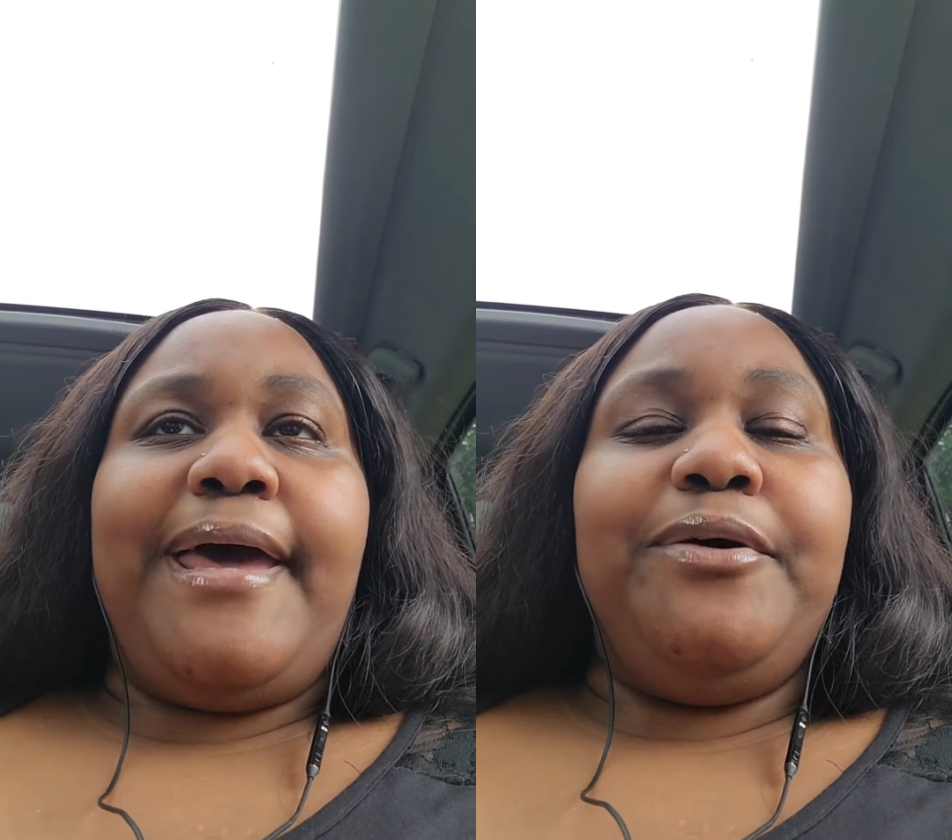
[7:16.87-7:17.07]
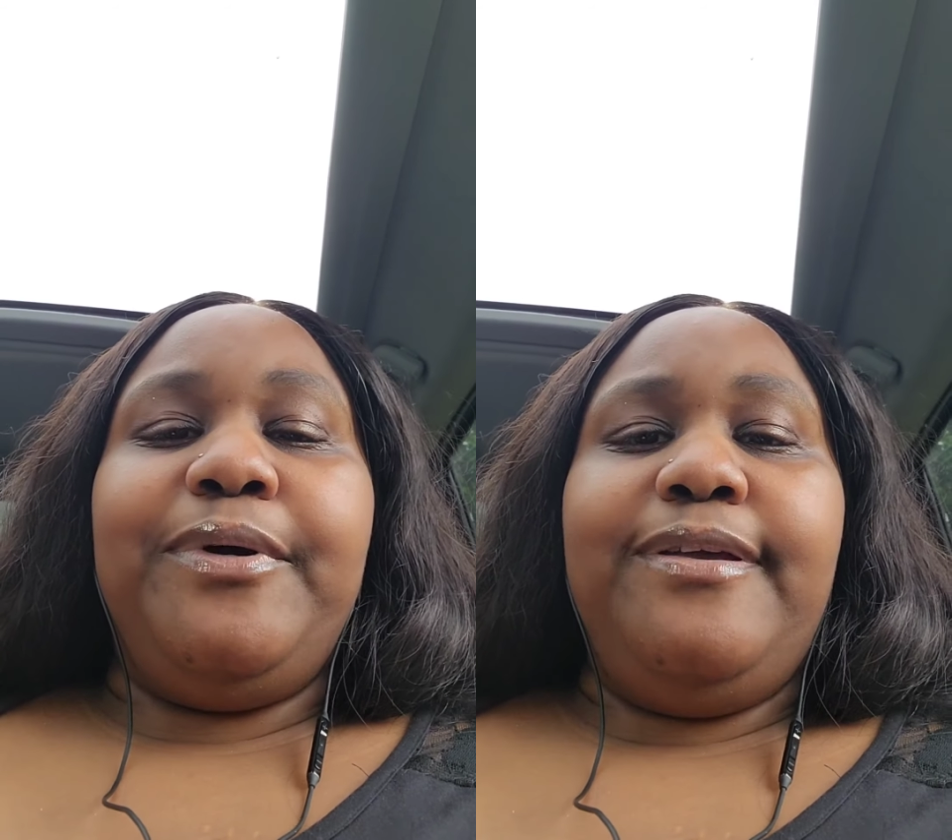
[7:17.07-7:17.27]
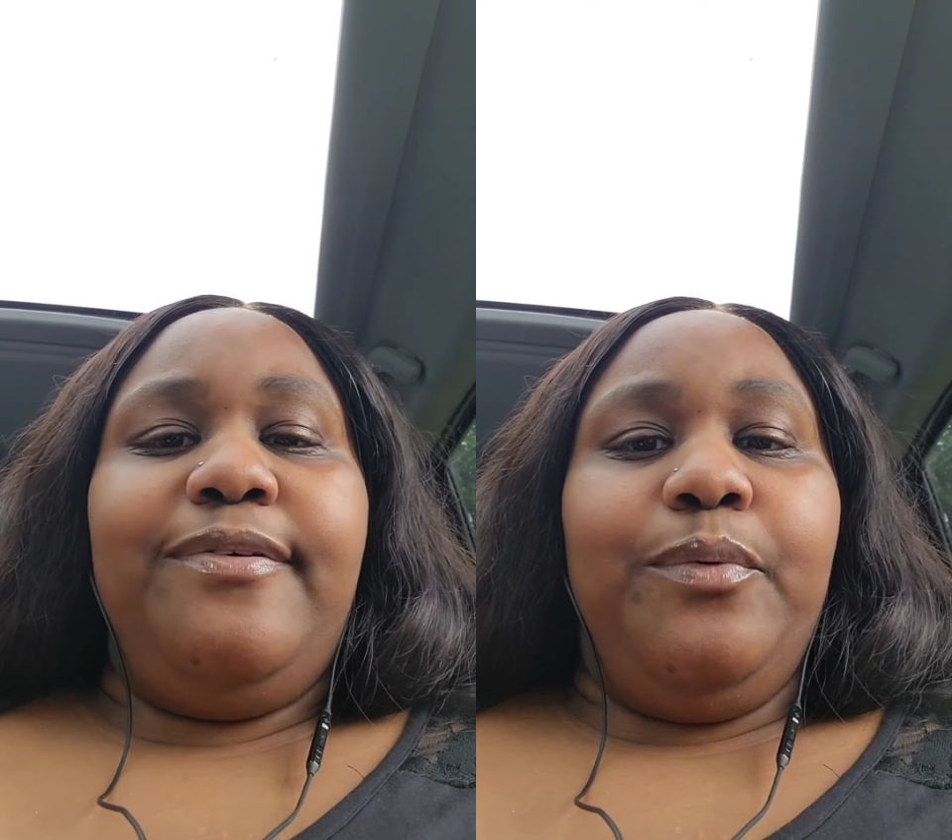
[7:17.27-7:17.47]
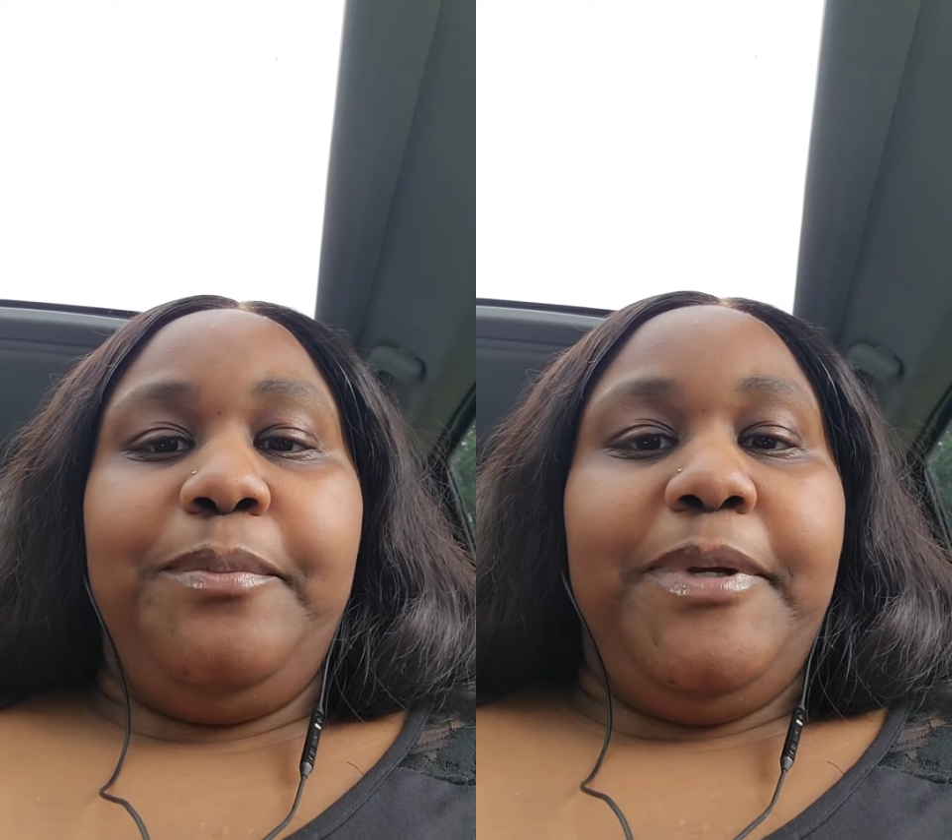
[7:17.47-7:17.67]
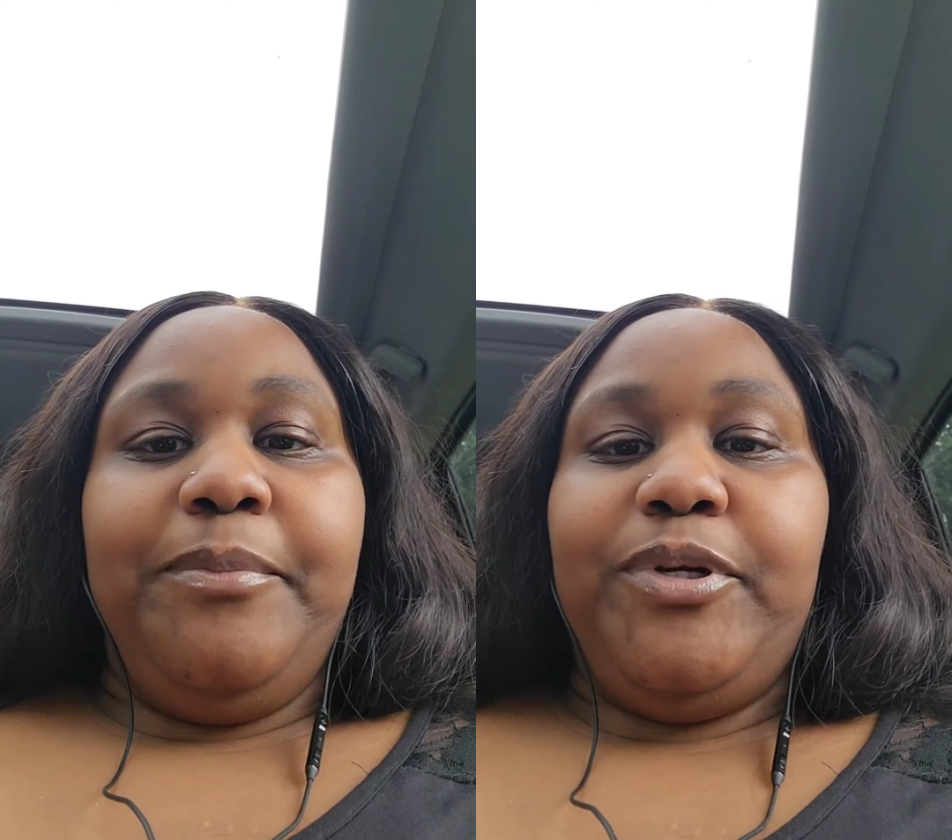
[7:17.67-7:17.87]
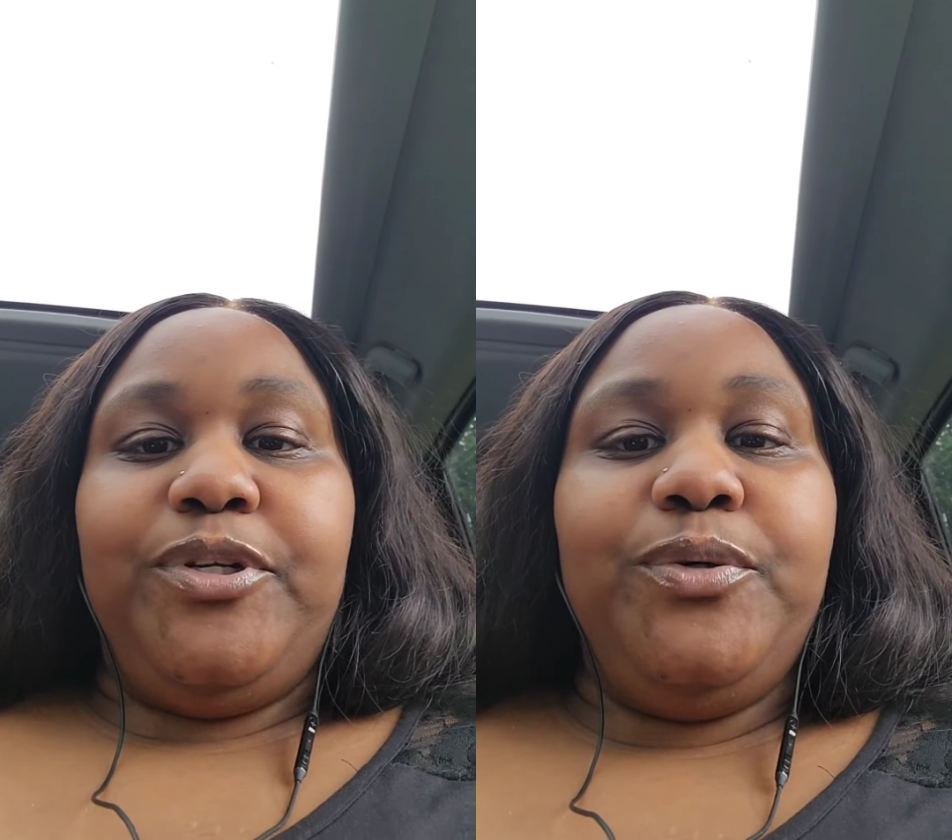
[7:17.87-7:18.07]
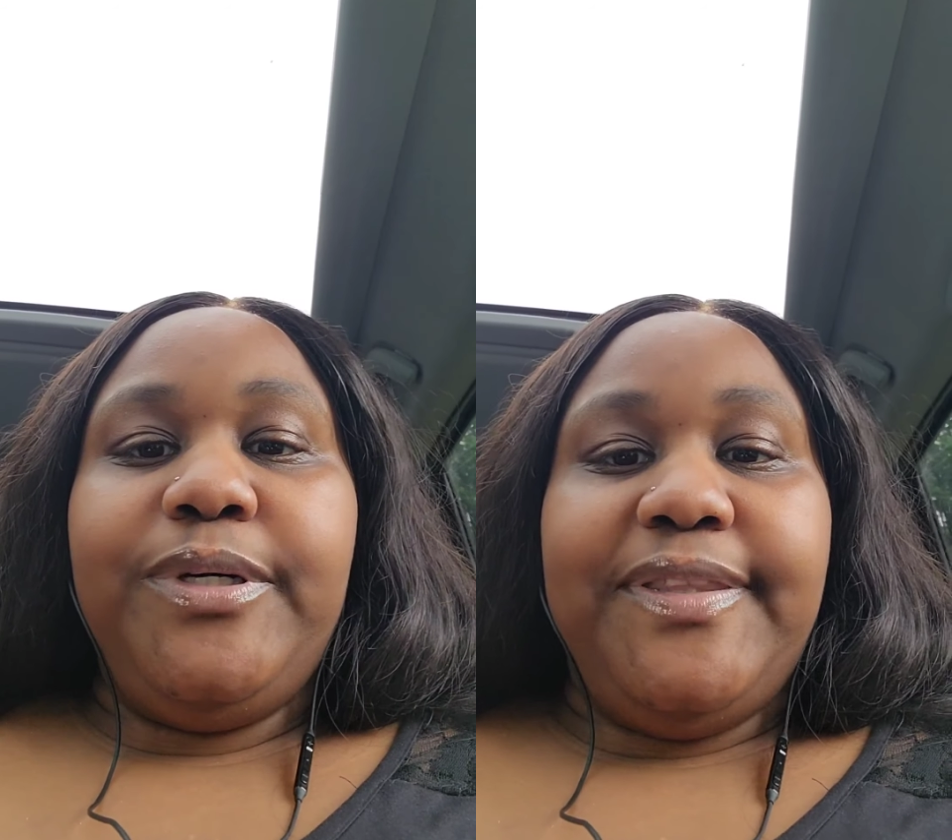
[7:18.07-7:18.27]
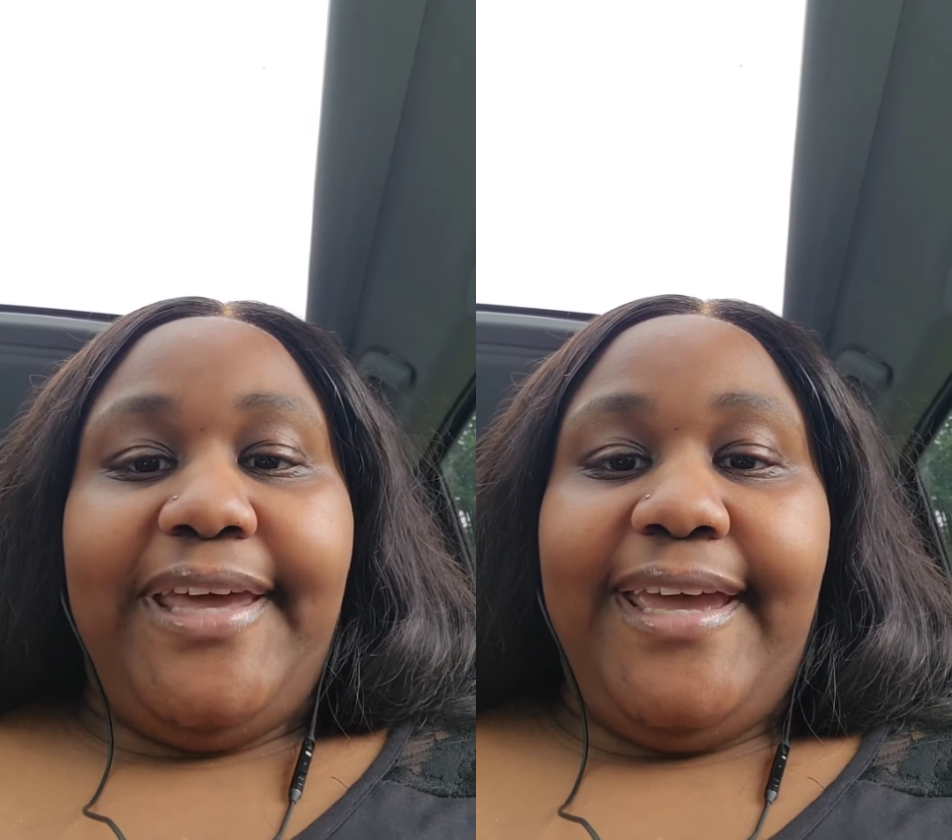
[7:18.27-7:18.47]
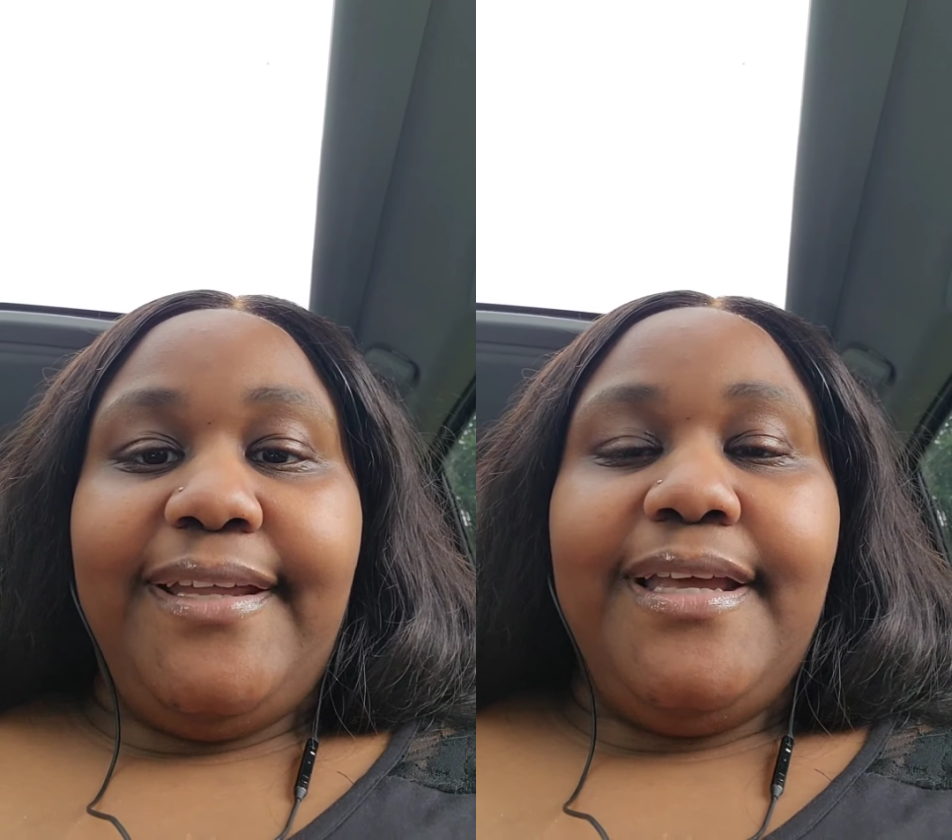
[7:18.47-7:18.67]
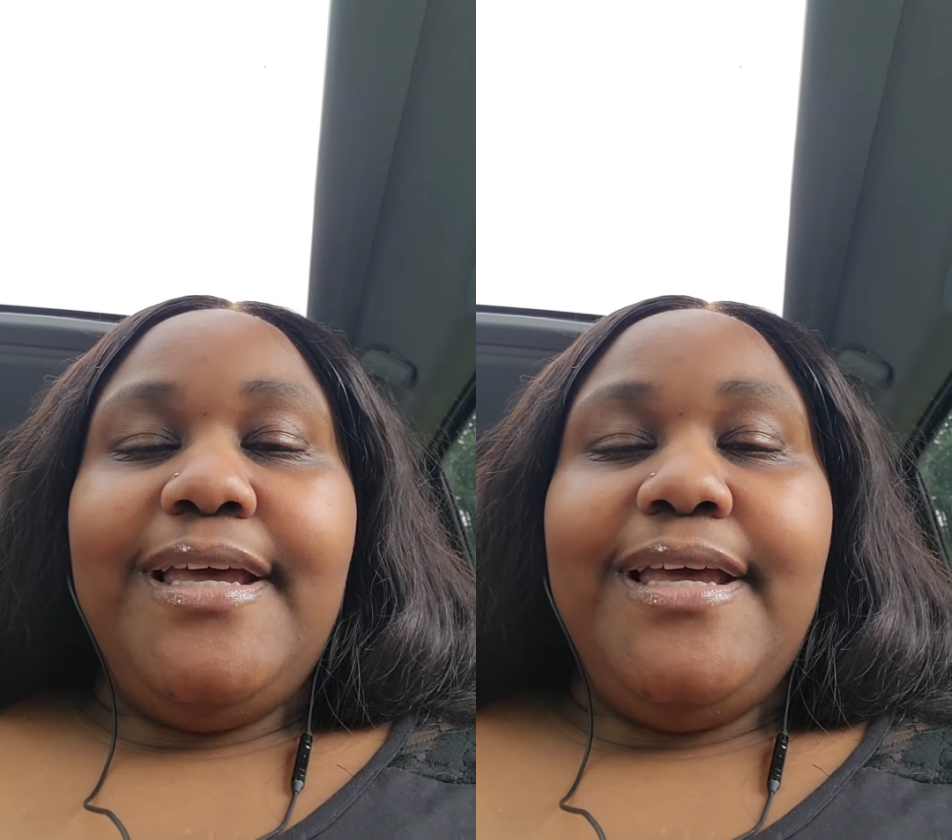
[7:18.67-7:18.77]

don't even remember doing that.